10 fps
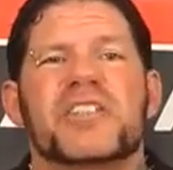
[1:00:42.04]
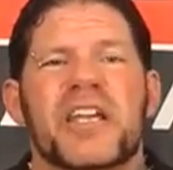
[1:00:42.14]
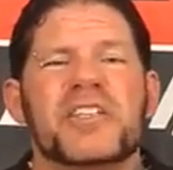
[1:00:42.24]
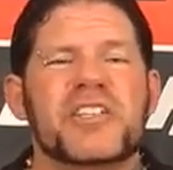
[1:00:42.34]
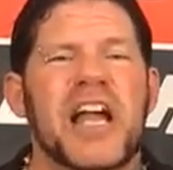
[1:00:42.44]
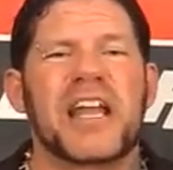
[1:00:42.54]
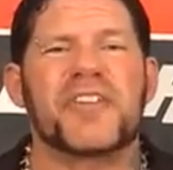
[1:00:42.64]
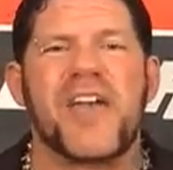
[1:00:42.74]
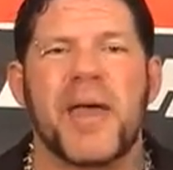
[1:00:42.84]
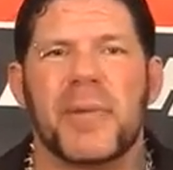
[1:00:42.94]
he's a
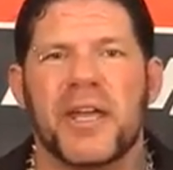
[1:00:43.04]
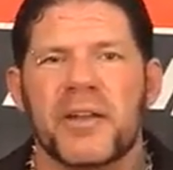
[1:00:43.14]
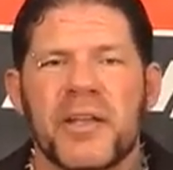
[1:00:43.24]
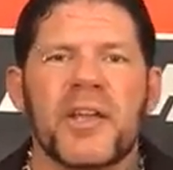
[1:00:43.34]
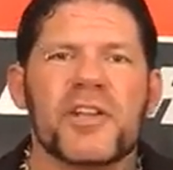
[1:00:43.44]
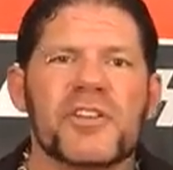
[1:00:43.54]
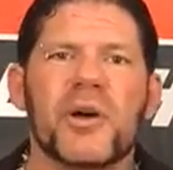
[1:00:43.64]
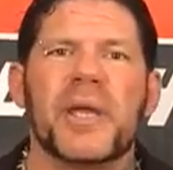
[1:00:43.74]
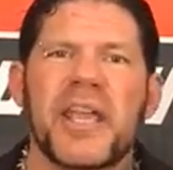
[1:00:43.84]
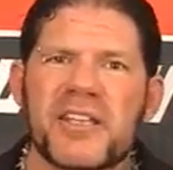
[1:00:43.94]
jolly fat man.
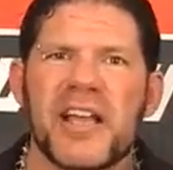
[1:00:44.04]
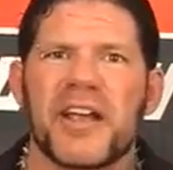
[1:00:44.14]
So he's